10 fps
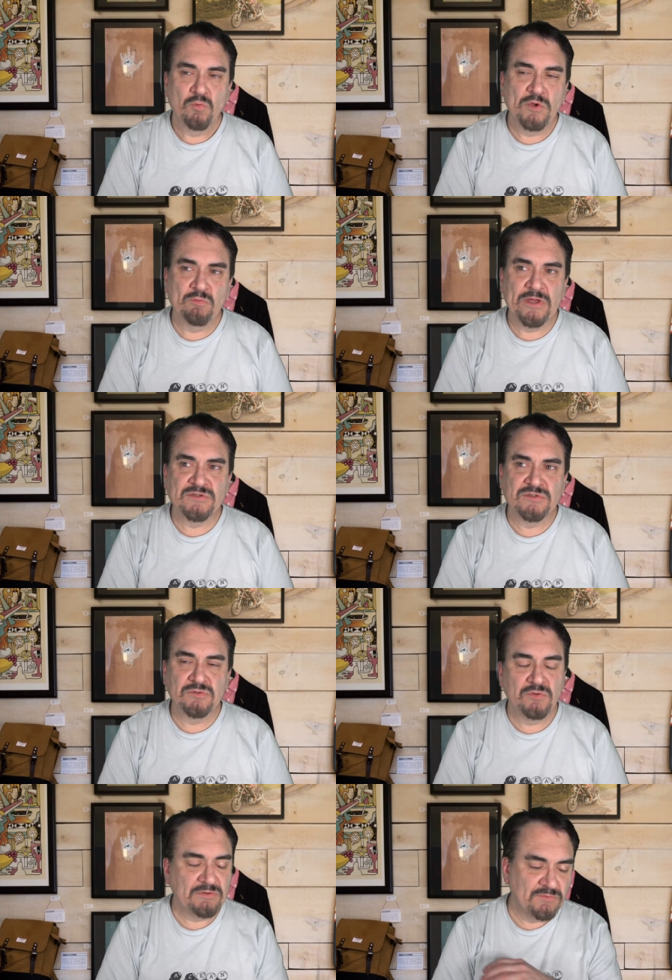We went
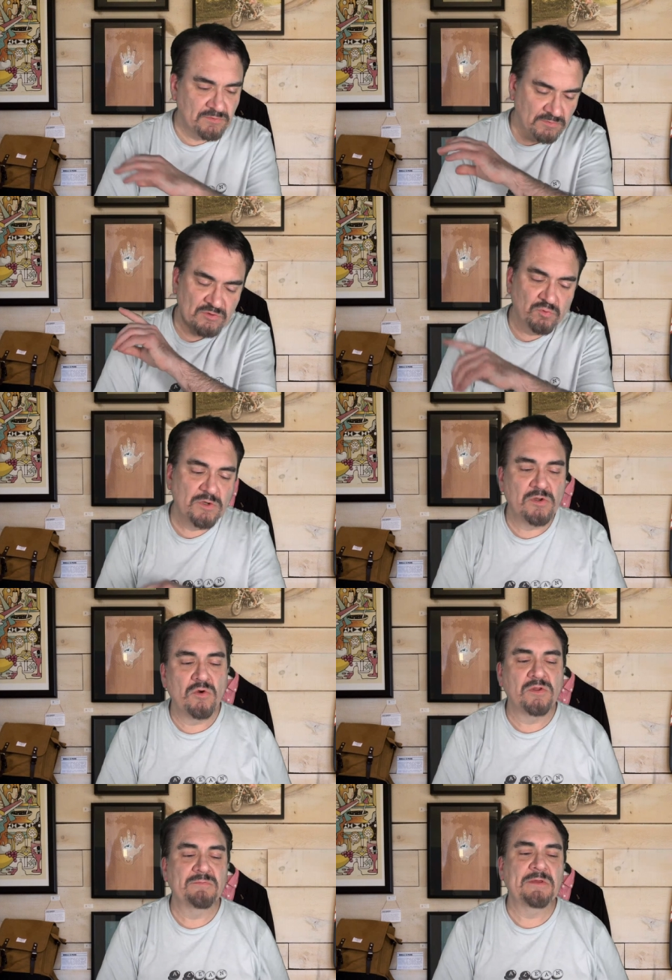to, even there's one
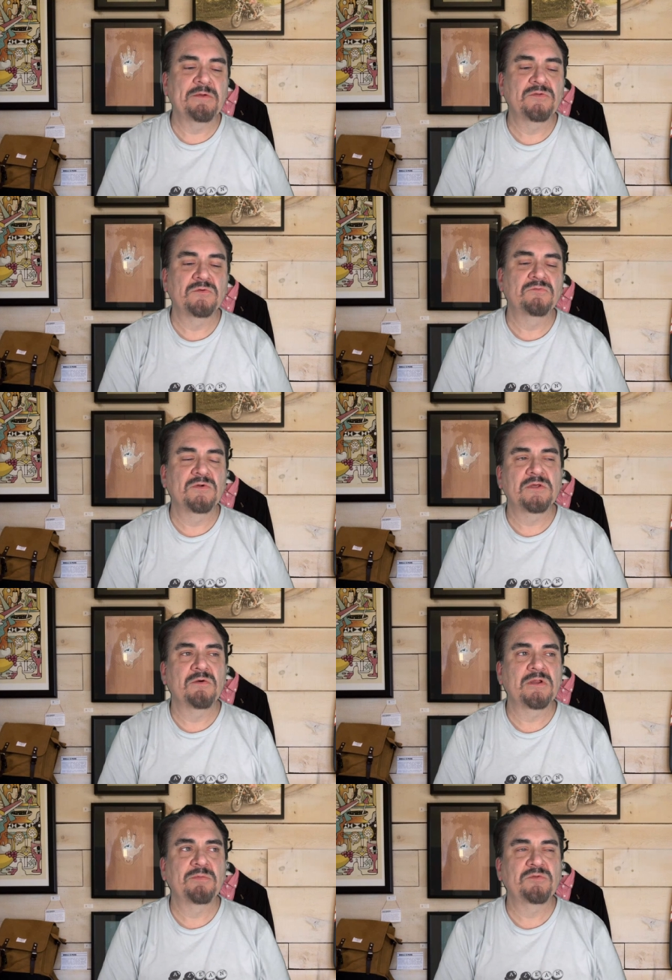locally, maybe I'll do a
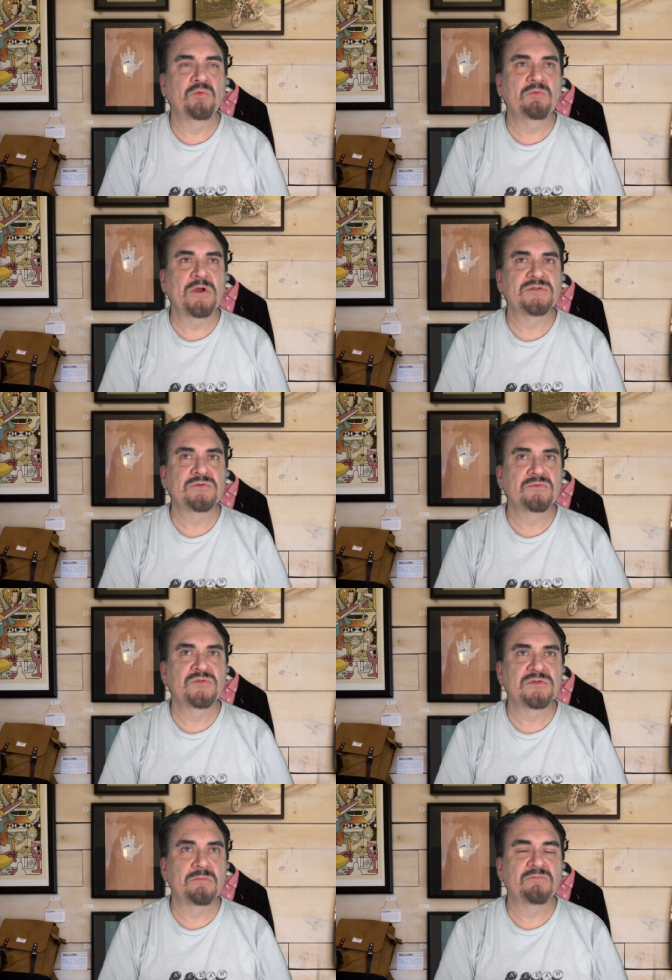video on it, but we went to
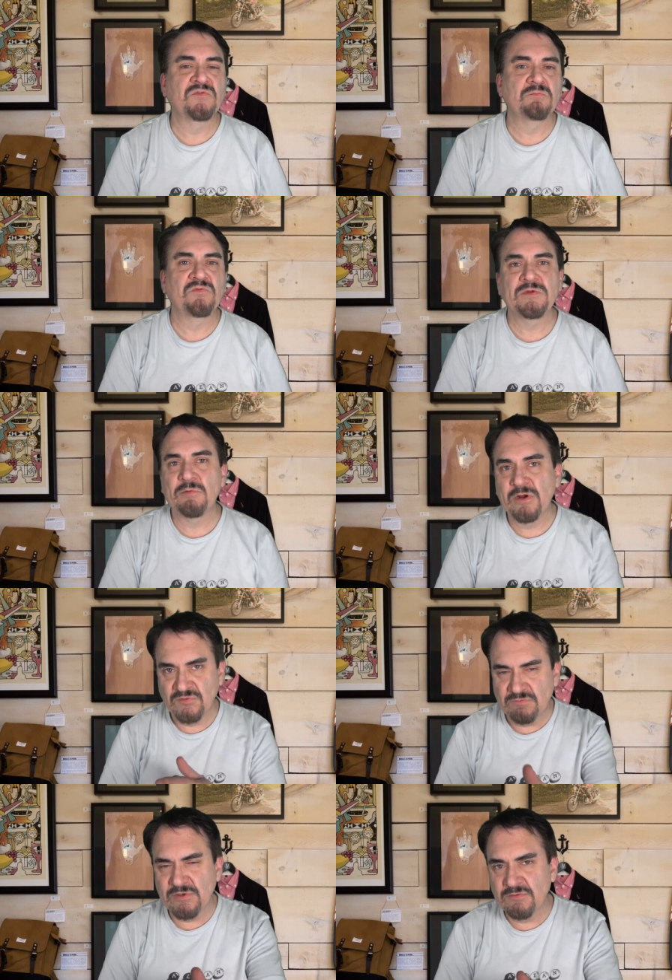some flea
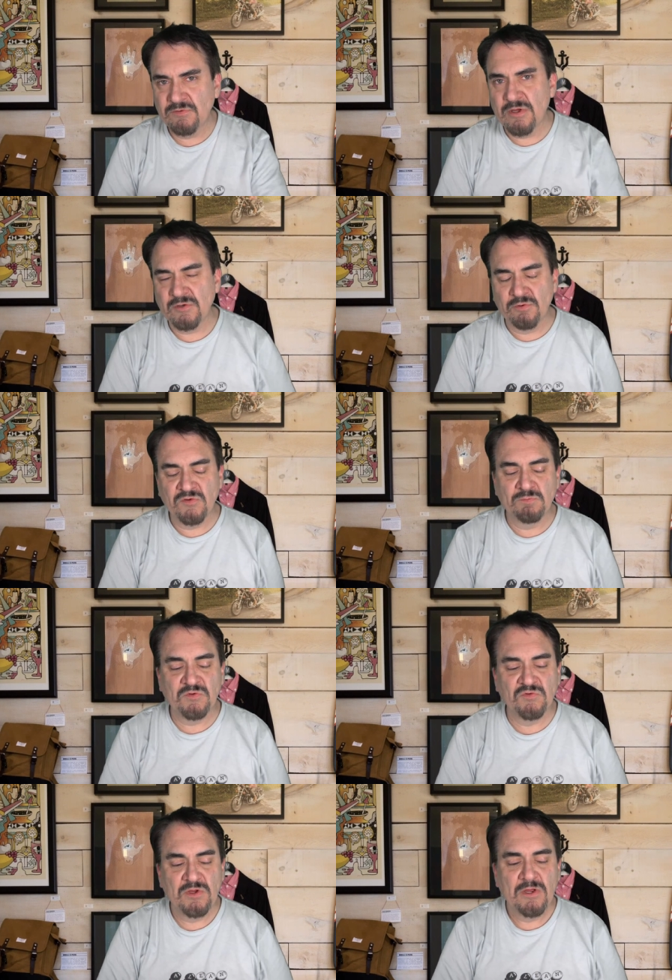markets, even on
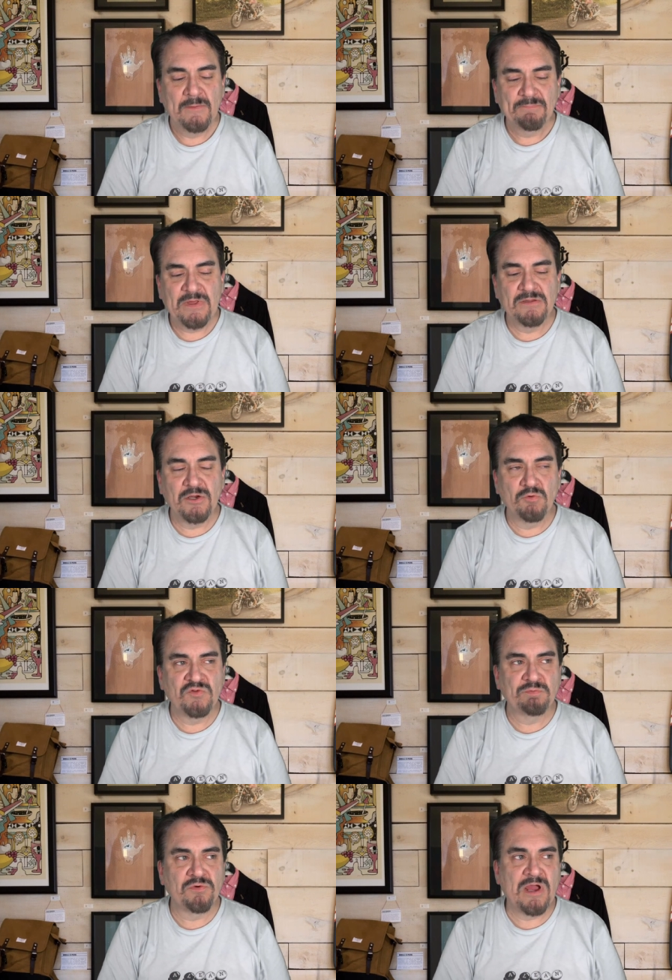Christmas, and there
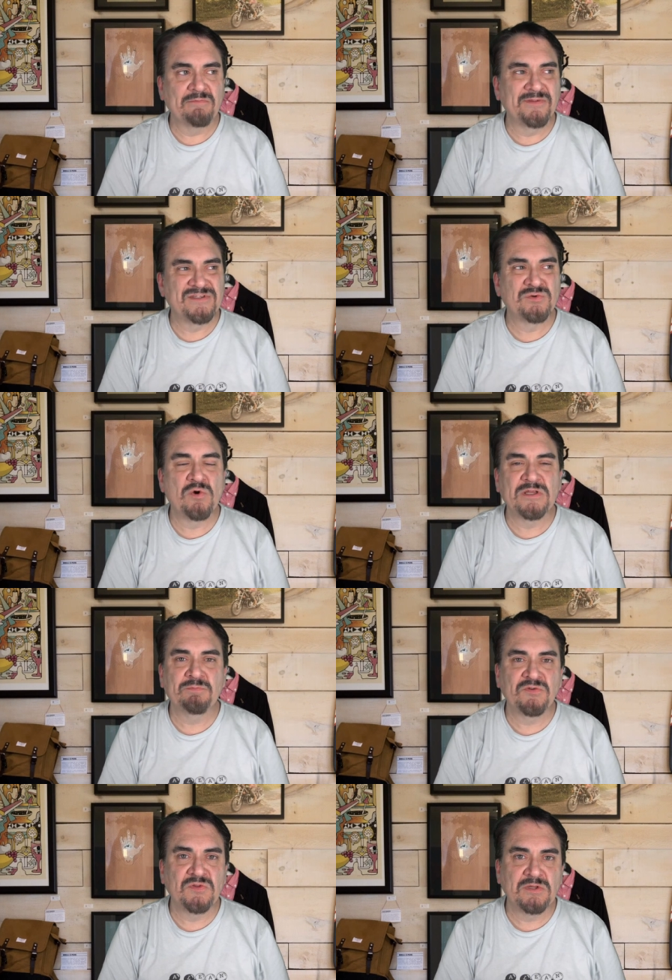was probably
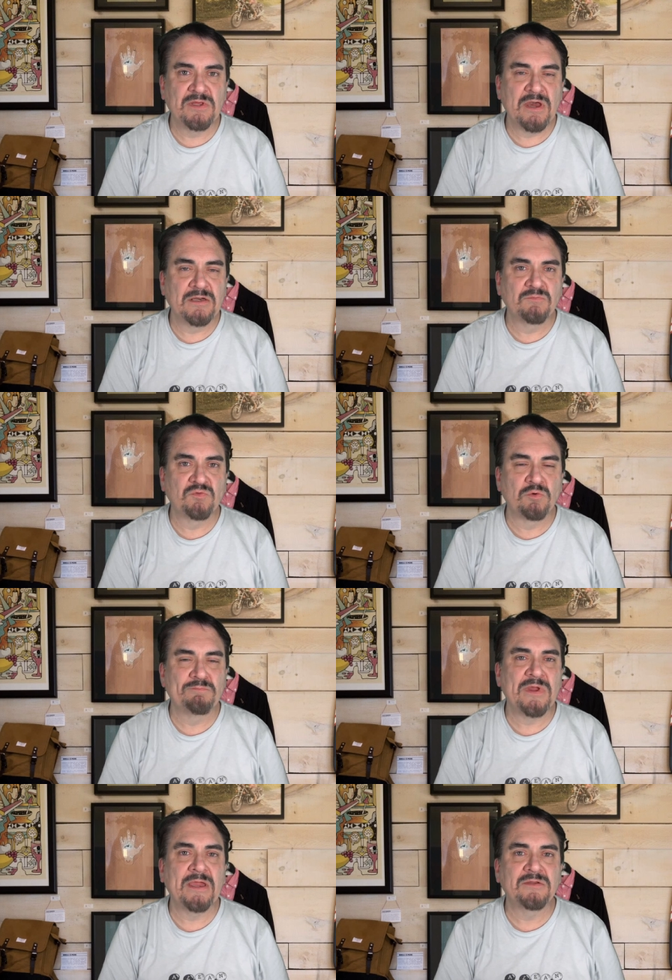20% of the items were
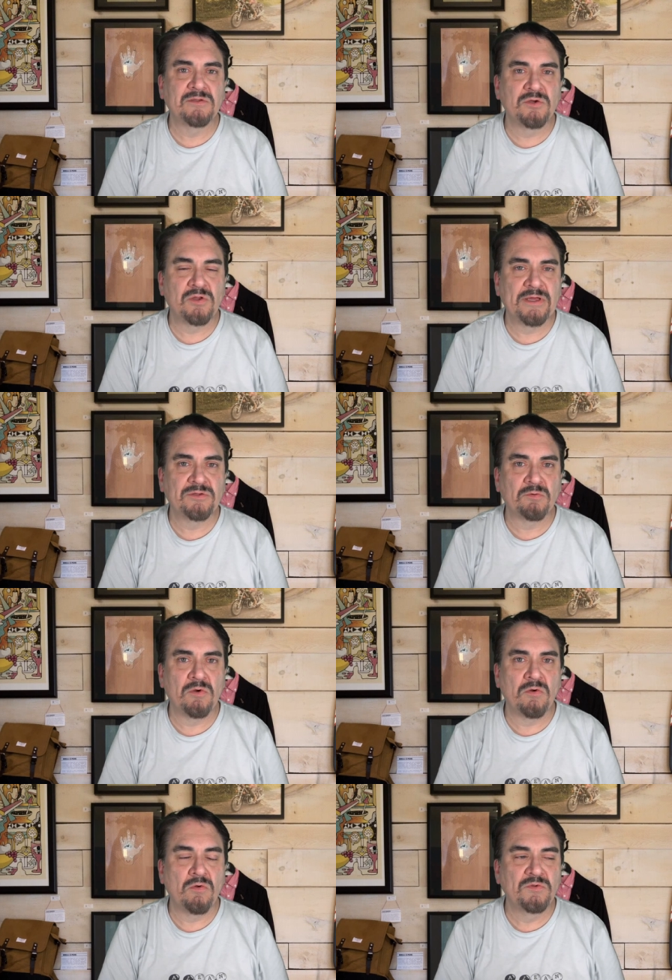made to look like they're
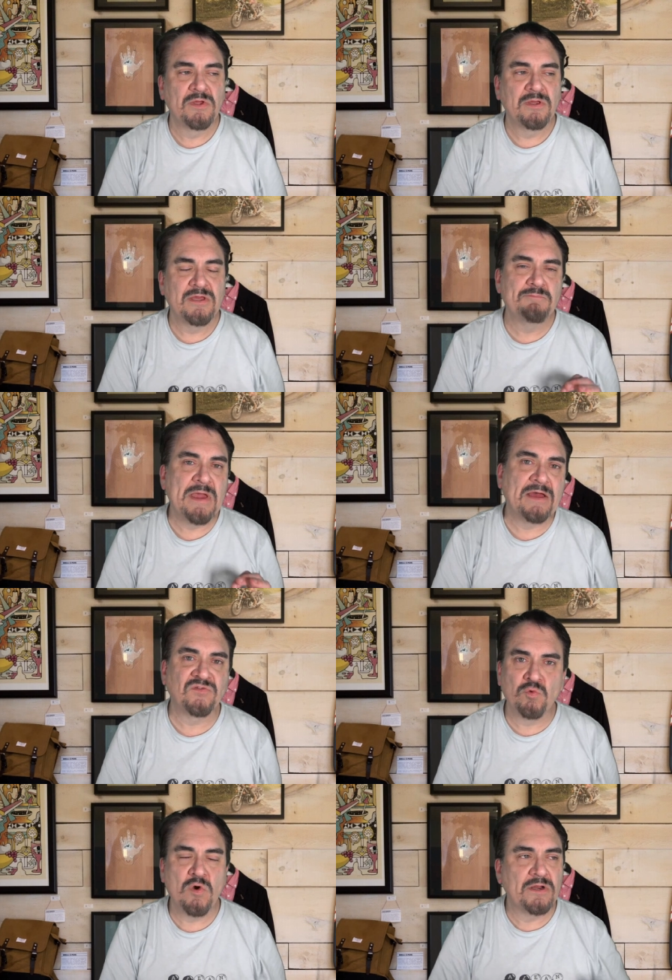old in
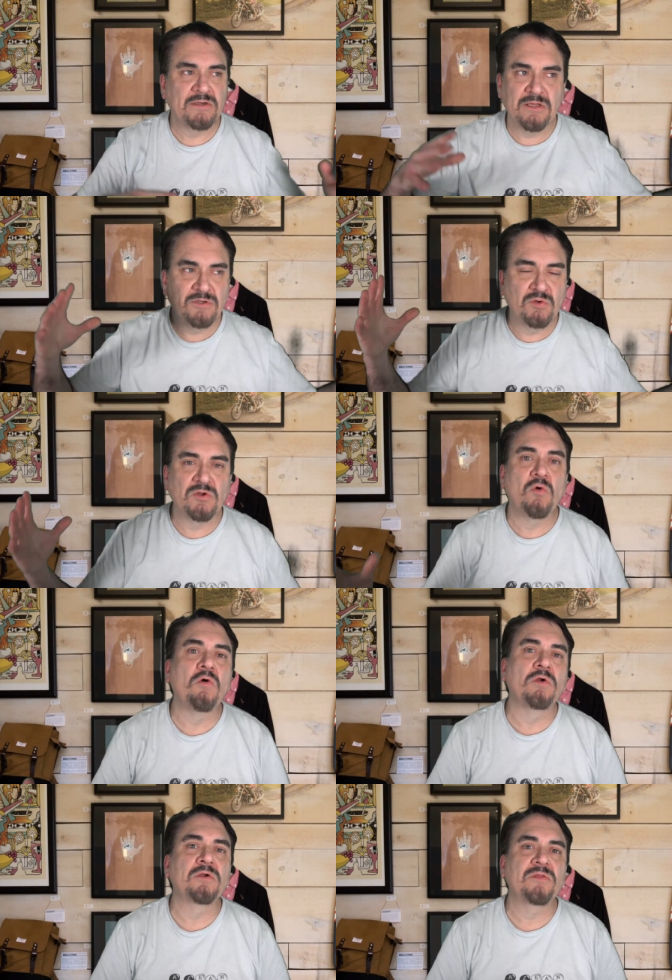mass quantity, and you could
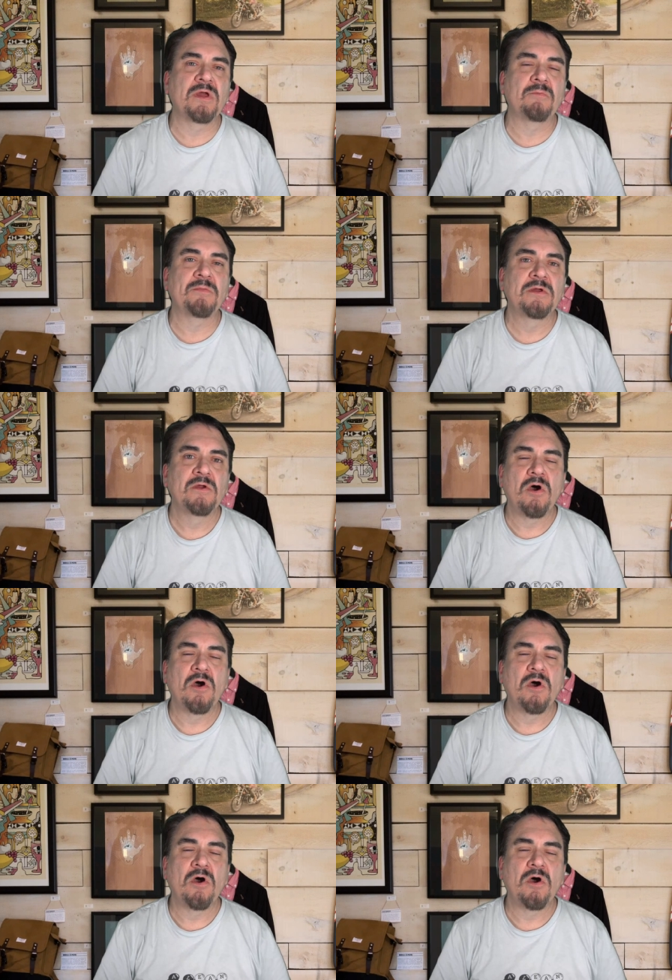order them